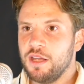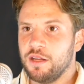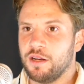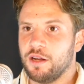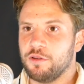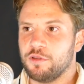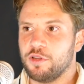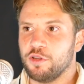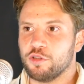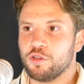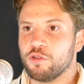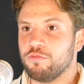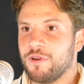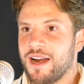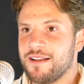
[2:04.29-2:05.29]
You know, good
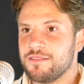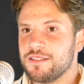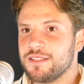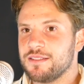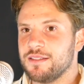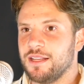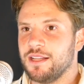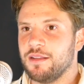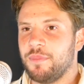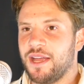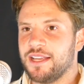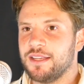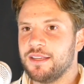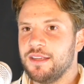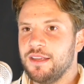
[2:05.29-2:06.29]
good rounds in the
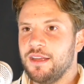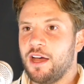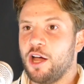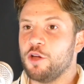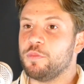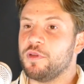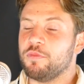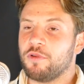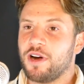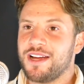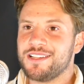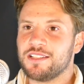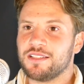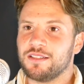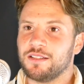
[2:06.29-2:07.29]
bank. Hopey
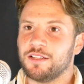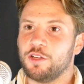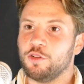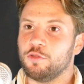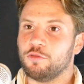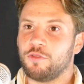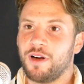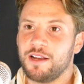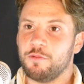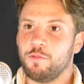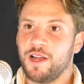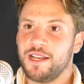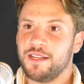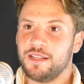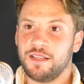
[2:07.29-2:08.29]
Price, good great
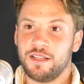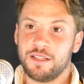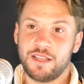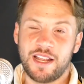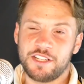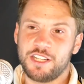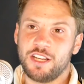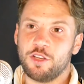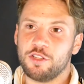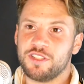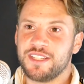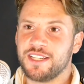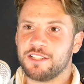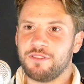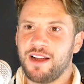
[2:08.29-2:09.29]
win. It was actually a good
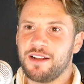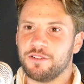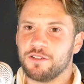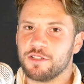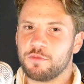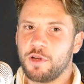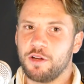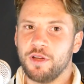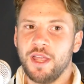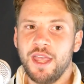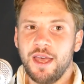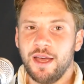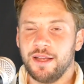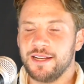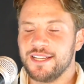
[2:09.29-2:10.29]
six rounder as well.
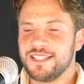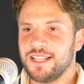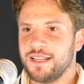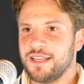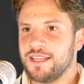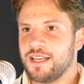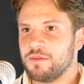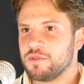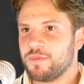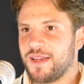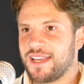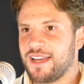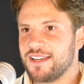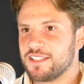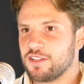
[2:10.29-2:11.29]
And he st- he comes
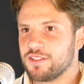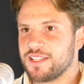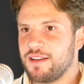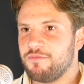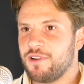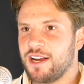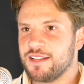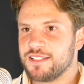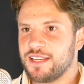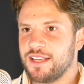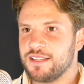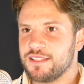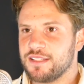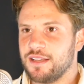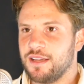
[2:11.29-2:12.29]
back out. He's got ten rounds
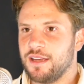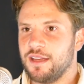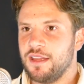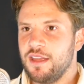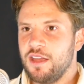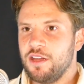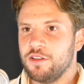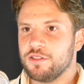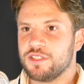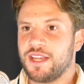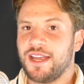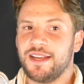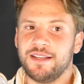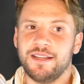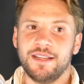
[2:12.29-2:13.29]
against uh,
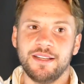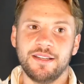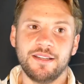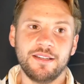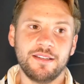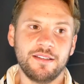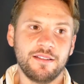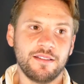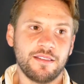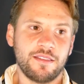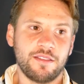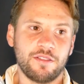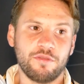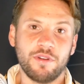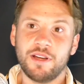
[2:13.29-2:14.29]
Hussein in
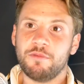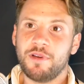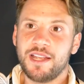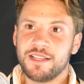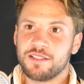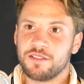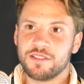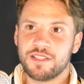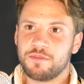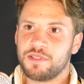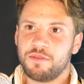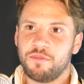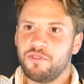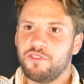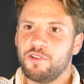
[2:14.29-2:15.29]
three weeks on
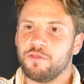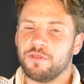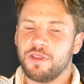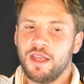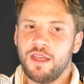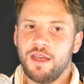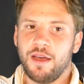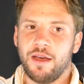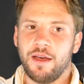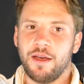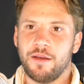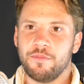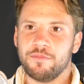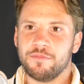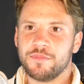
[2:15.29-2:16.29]
September fourth.
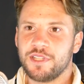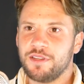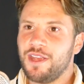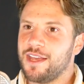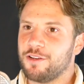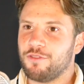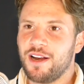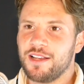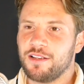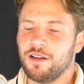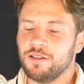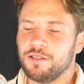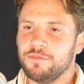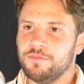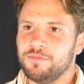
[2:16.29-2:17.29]
Um, so yeah, great card.